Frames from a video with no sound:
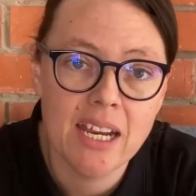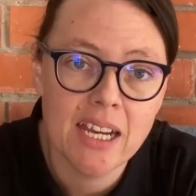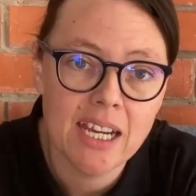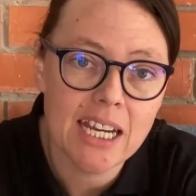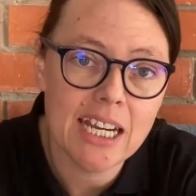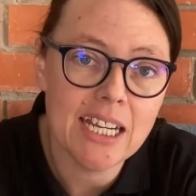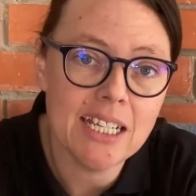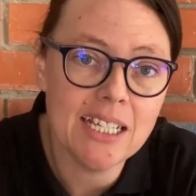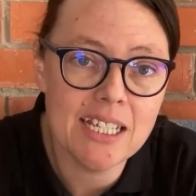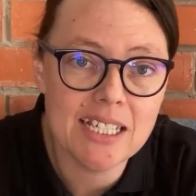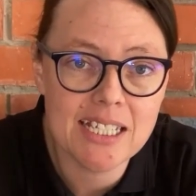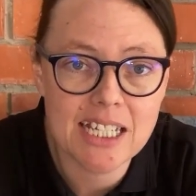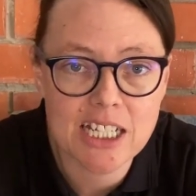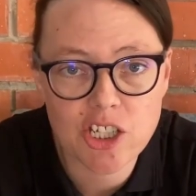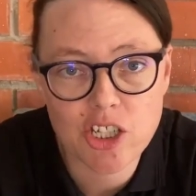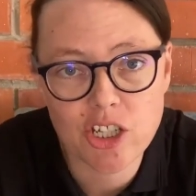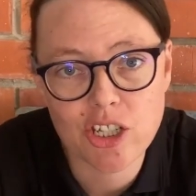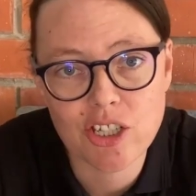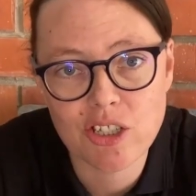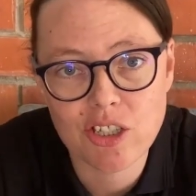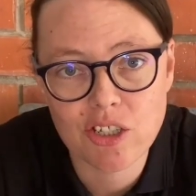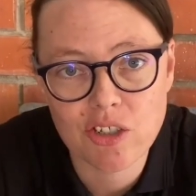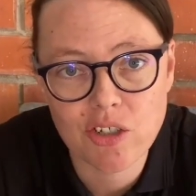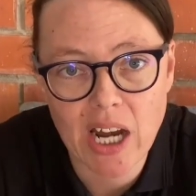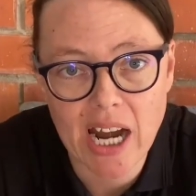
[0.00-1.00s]
In addition
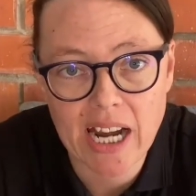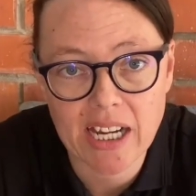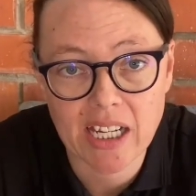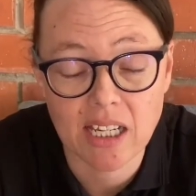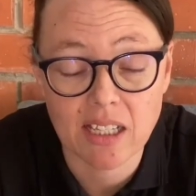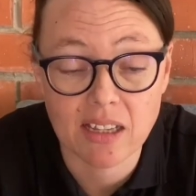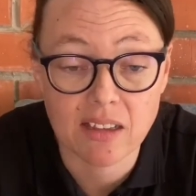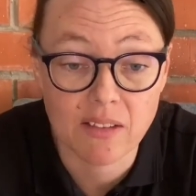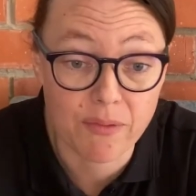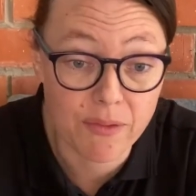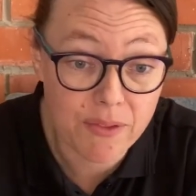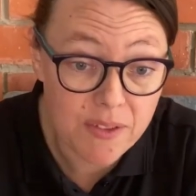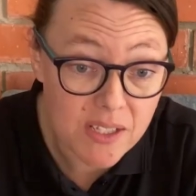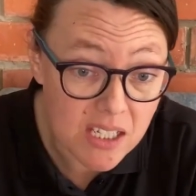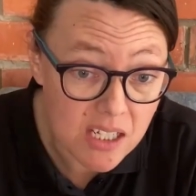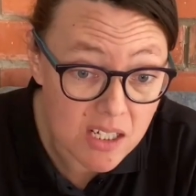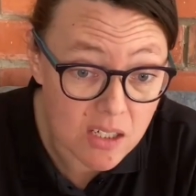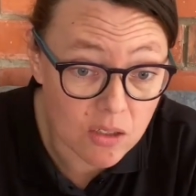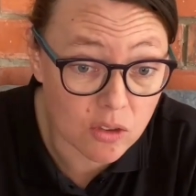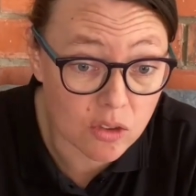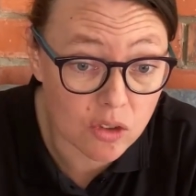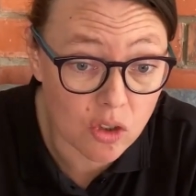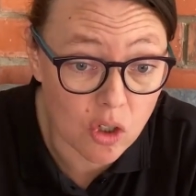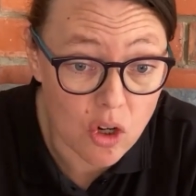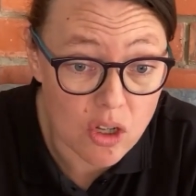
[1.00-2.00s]
to tracking the
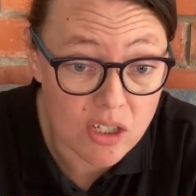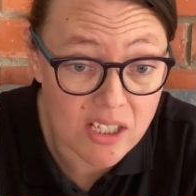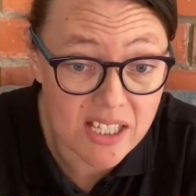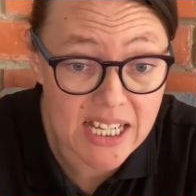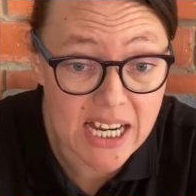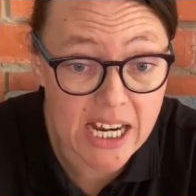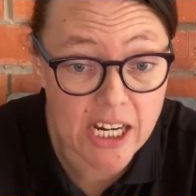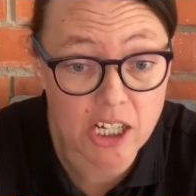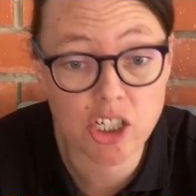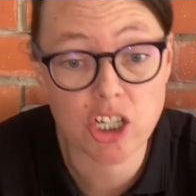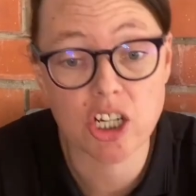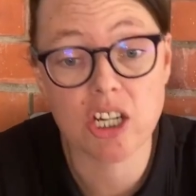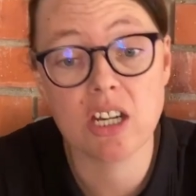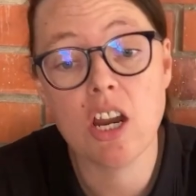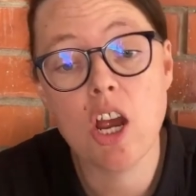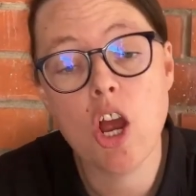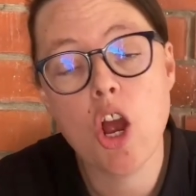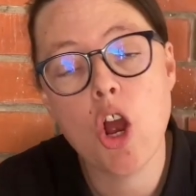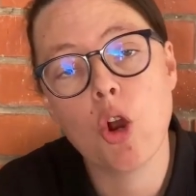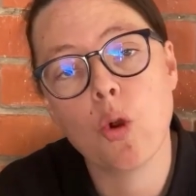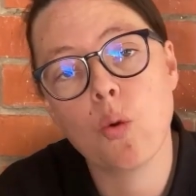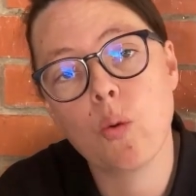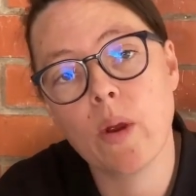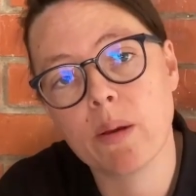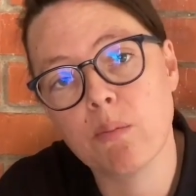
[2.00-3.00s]
fiscal transaction,
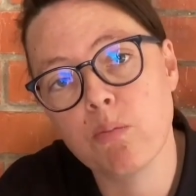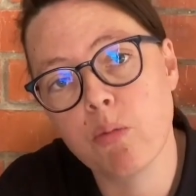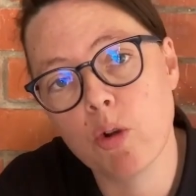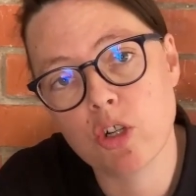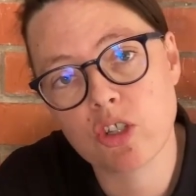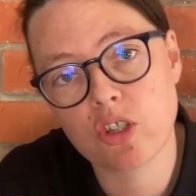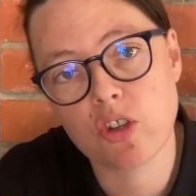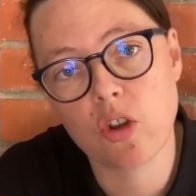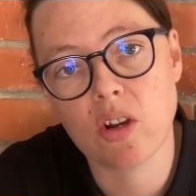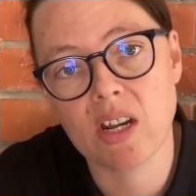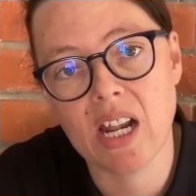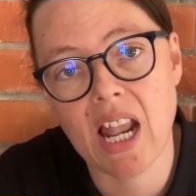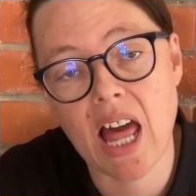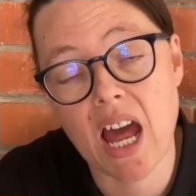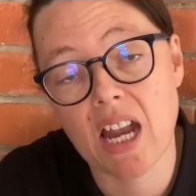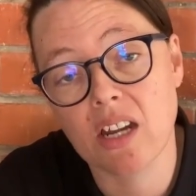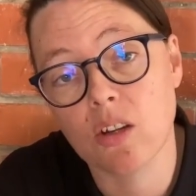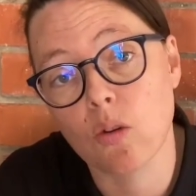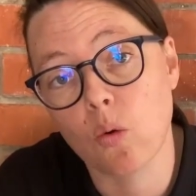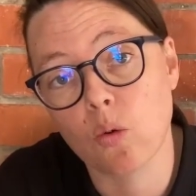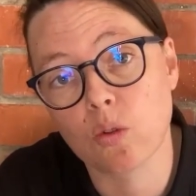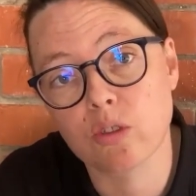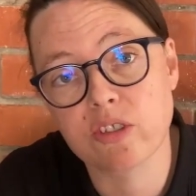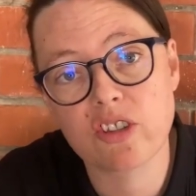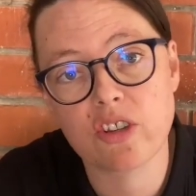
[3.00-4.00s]
QuickBooks Online
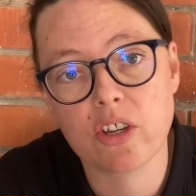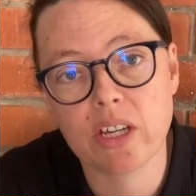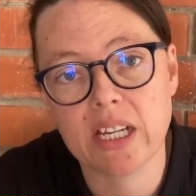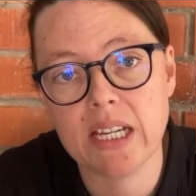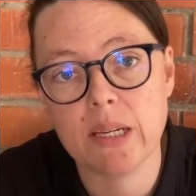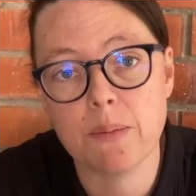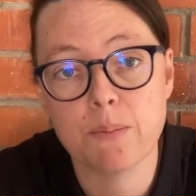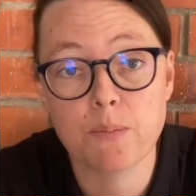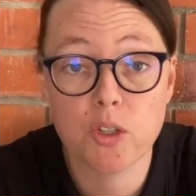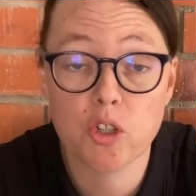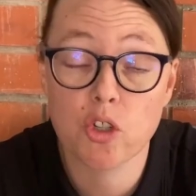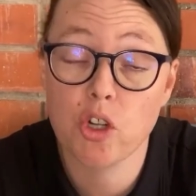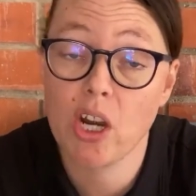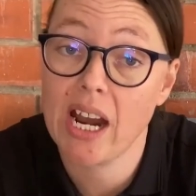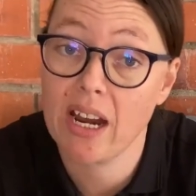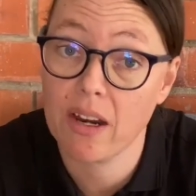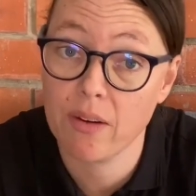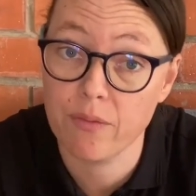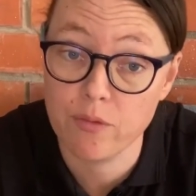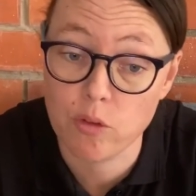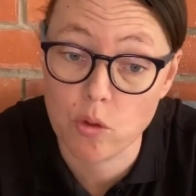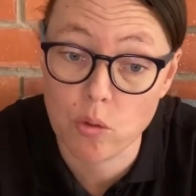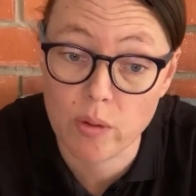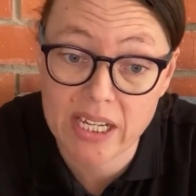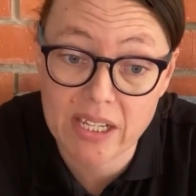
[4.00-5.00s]
also keeps track
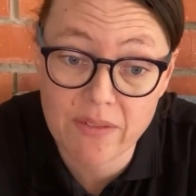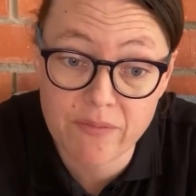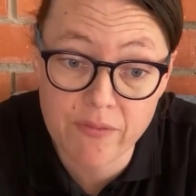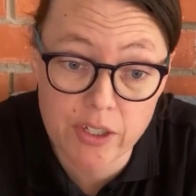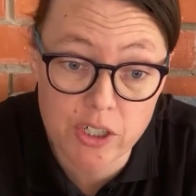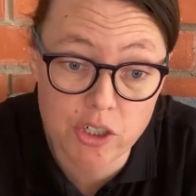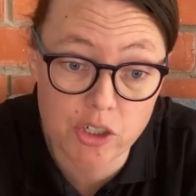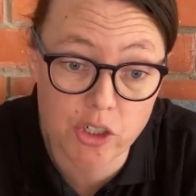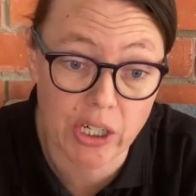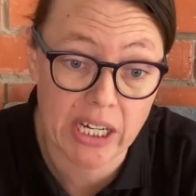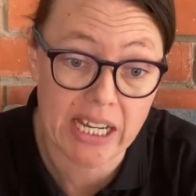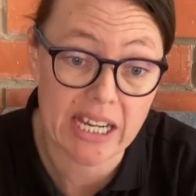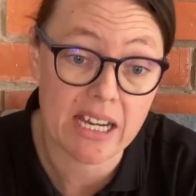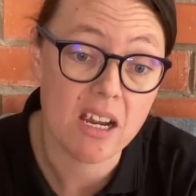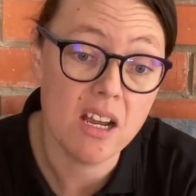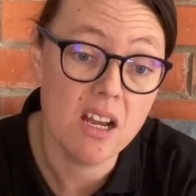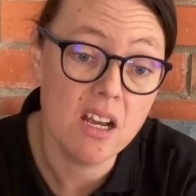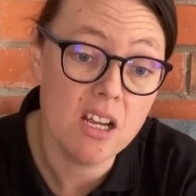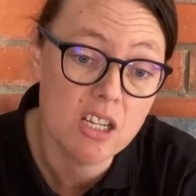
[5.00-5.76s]
of your inventory.